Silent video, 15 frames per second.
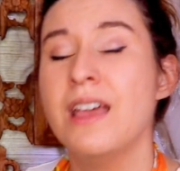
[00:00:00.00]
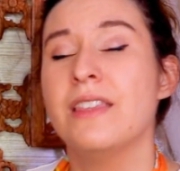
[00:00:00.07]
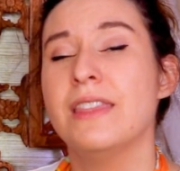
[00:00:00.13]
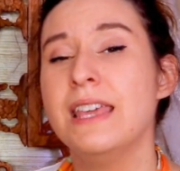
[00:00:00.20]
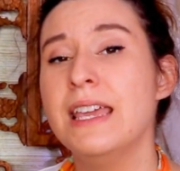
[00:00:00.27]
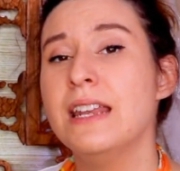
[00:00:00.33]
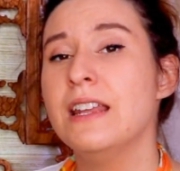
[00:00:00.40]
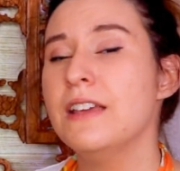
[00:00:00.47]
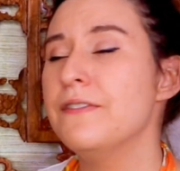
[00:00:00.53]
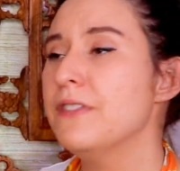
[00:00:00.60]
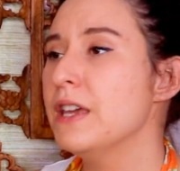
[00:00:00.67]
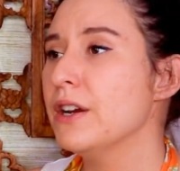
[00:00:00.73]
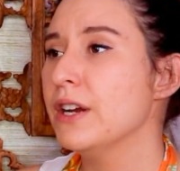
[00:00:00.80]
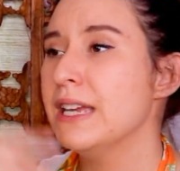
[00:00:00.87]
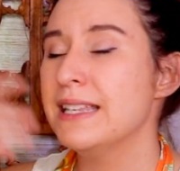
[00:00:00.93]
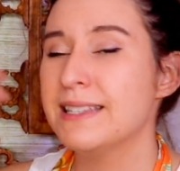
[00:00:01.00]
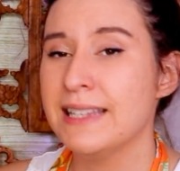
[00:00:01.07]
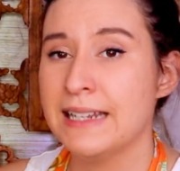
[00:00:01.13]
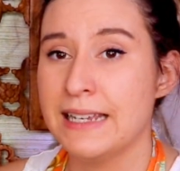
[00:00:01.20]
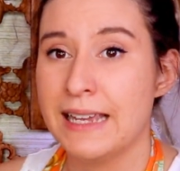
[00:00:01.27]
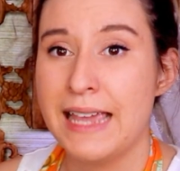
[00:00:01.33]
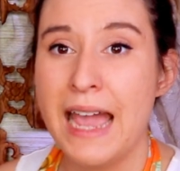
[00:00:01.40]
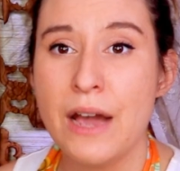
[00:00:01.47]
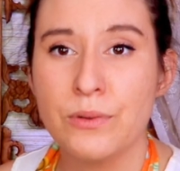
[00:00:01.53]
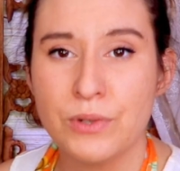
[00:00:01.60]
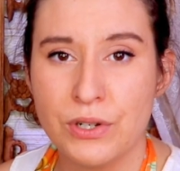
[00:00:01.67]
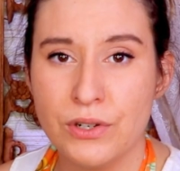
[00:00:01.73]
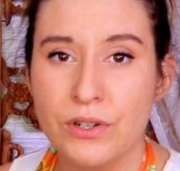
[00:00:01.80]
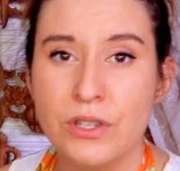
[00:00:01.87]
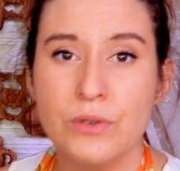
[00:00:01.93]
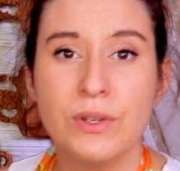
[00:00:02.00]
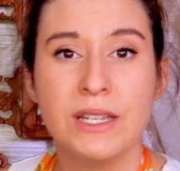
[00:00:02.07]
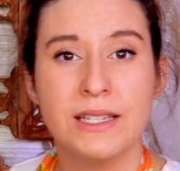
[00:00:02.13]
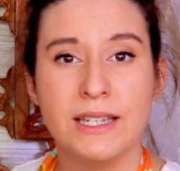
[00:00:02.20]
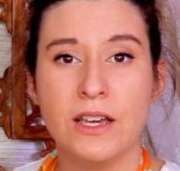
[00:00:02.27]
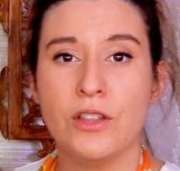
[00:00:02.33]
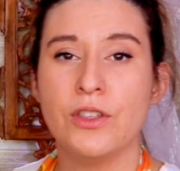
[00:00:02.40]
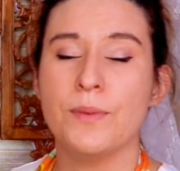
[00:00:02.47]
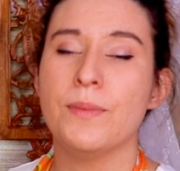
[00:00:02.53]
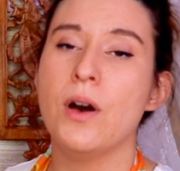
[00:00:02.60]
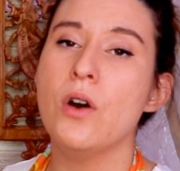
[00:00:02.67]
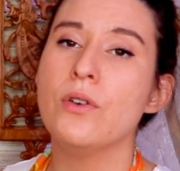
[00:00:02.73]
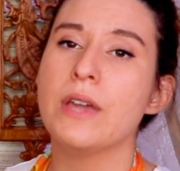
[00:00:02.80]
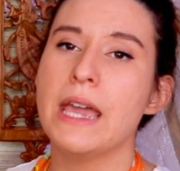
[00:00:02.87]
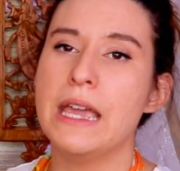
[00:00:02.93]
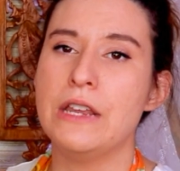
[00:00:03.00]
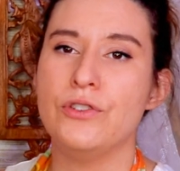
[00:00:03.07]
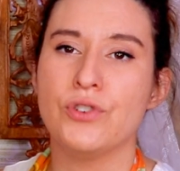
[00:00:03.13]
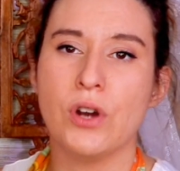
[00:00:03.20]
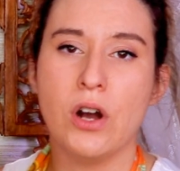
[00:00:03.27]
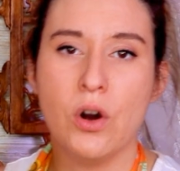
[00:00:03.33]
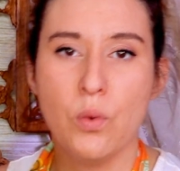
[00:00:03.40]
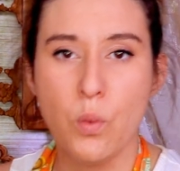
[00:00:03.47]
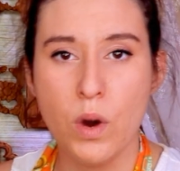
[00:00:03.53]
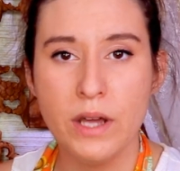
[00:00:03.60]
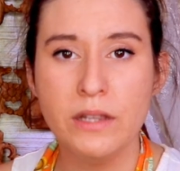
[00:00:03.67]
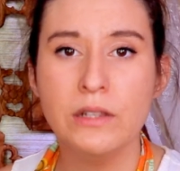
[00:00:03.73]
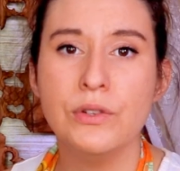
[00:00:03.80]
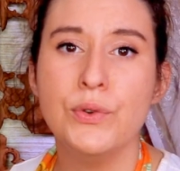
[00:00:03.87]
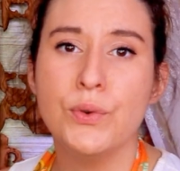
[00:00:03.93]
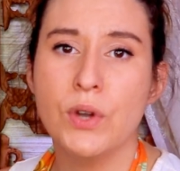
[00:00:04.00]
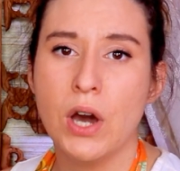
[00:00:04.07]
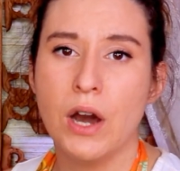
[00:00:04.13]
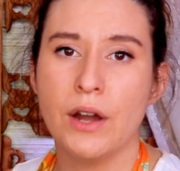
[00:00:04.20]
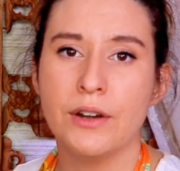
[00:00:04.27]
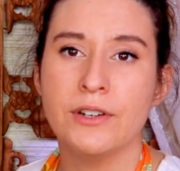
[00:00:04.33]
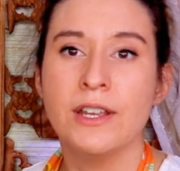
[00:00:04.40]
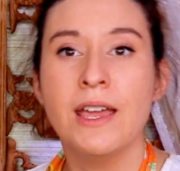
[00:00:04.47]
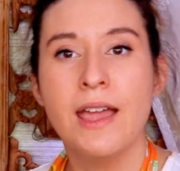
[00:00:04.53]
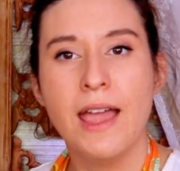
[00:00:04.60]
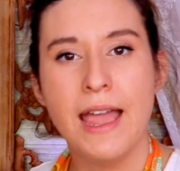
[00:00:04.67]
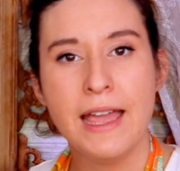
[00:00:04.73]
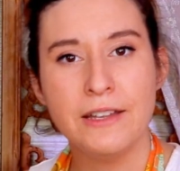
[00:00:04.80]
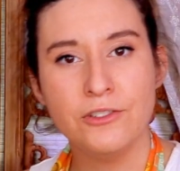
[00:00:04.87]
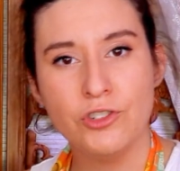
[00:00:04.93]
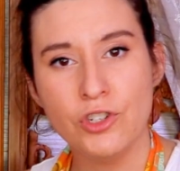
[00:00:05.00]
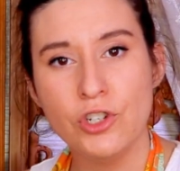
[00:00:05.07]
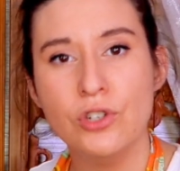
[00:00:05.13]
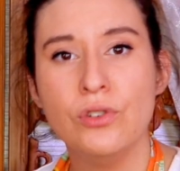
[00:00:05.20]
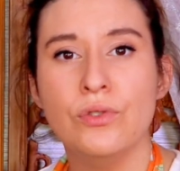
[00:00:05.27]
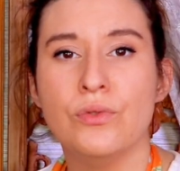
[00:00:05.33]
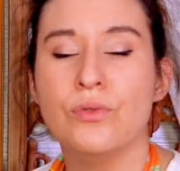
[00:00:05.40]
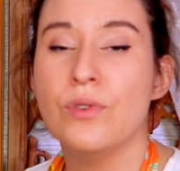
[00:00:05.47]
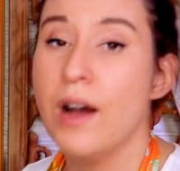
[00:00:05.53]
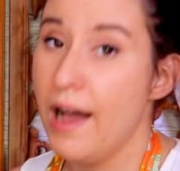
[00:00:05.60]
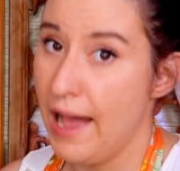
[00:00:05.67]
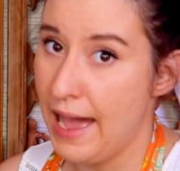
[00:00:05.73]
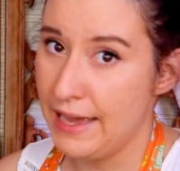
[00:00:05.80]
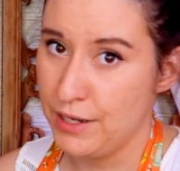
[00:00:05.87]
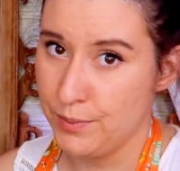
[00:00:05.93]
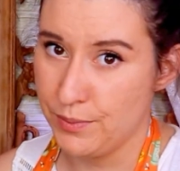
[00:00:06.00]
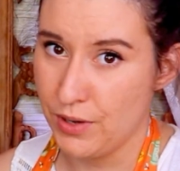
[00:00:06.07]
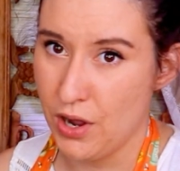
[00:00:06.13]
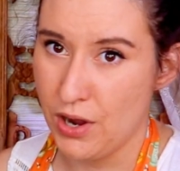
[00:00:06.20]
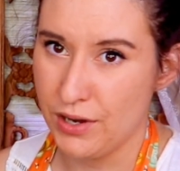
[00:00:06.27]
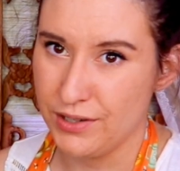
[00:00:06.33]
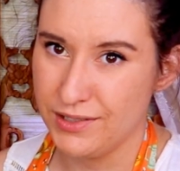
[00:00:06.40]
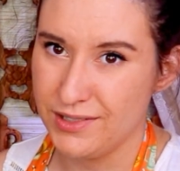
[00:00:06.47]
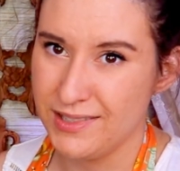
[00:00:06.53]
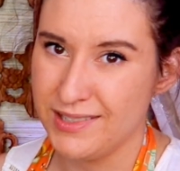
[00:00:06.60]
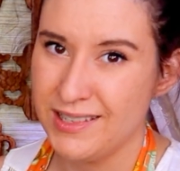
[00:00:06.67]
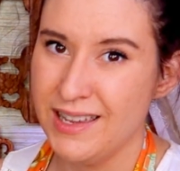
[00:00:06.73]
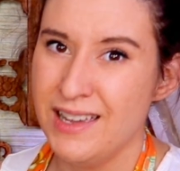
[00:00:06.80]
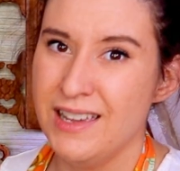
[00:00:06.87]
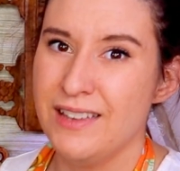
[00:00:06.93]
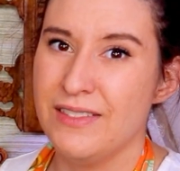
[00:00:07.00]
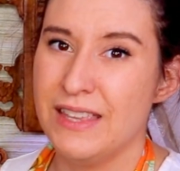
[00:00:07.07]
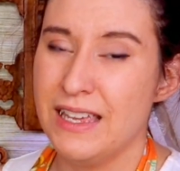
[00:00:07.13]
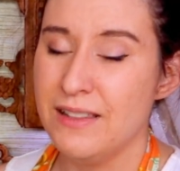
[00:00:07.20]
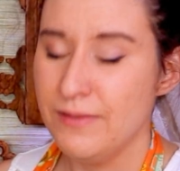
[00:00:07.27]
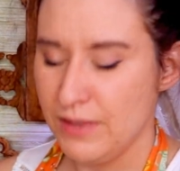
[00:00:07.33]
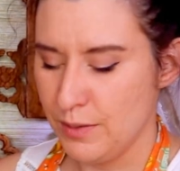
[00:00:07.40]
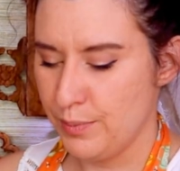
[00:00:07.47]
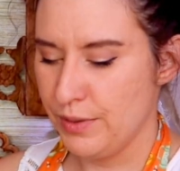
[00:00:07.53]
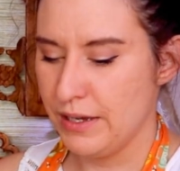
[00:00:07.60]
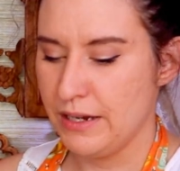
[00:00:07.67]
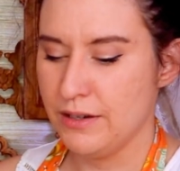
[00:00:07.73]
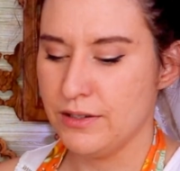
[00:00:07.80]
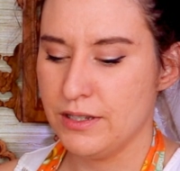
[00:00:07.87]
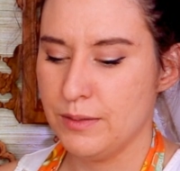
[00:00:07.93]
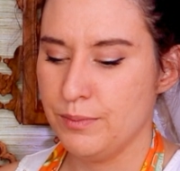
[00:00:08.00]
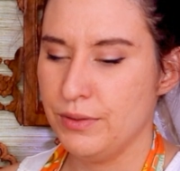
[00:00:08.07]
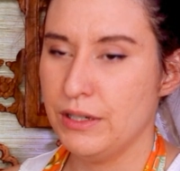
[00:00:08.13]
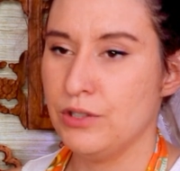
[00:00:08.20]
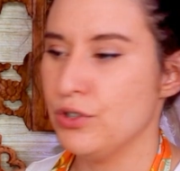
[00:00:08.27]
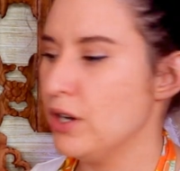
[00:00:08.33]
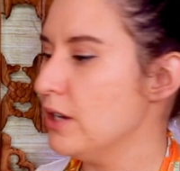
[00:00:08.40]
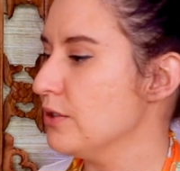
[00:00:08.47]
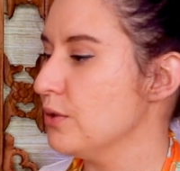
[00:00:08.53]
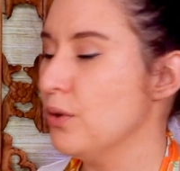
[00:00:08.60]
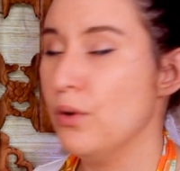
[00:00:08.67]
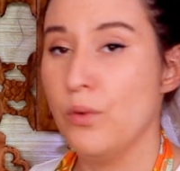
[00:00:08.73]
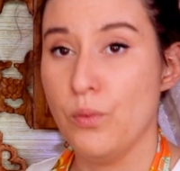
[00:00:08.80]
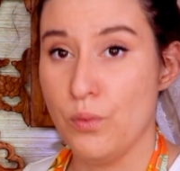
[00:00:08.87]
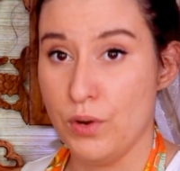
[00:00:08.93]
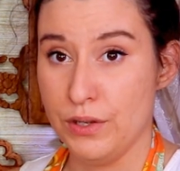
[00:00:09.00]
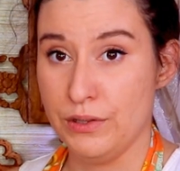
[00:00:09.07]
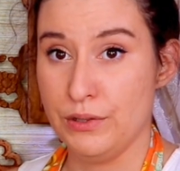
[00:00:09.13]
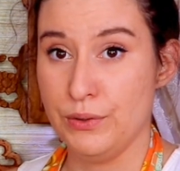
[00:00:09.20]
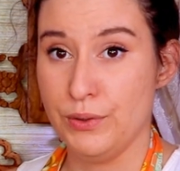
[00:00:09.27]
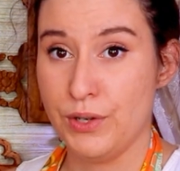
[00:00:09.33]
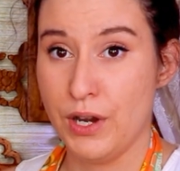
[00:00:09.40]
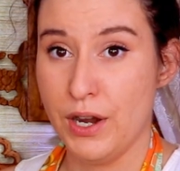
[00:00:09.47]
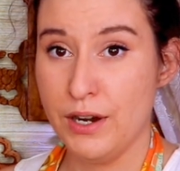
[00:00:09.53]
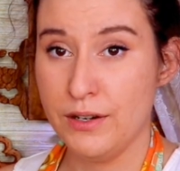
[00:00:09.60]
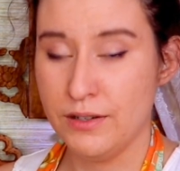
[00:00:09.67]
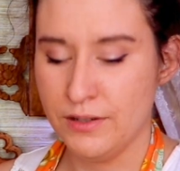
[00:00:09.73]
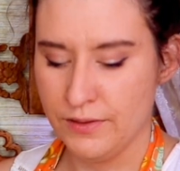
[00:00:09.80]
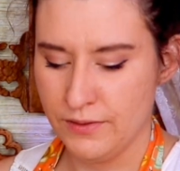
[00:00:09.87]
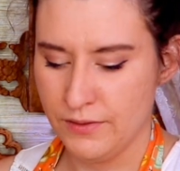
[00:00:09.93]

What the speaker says: Then if there is an encounter, you can tell them, okay, draw 1 loot card and 2 item cards. Then the player simply draws 1 loot card